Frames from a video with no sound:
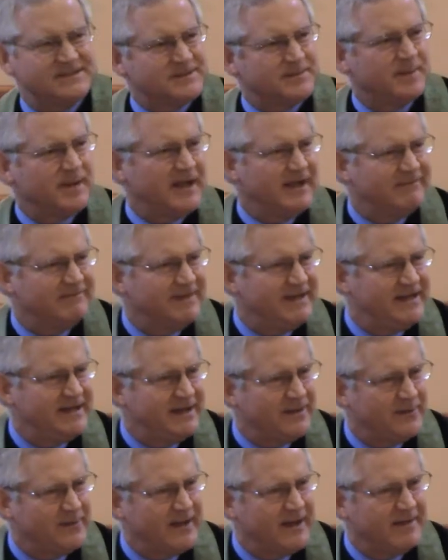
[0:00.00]
to play a
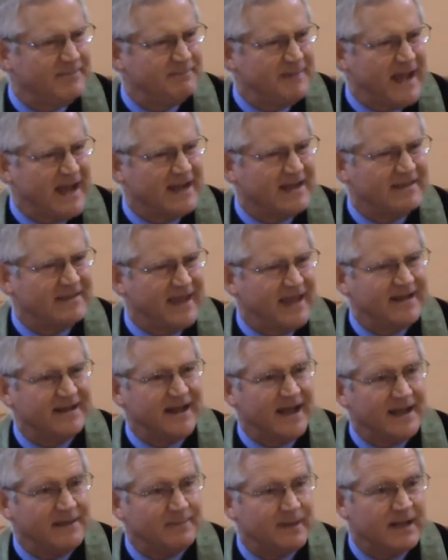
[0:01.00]
video game back in that
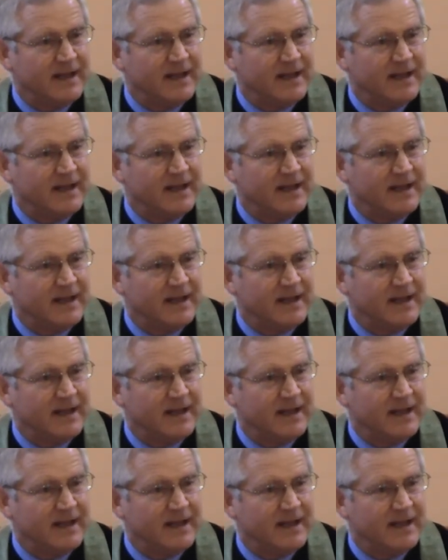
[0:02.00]
day?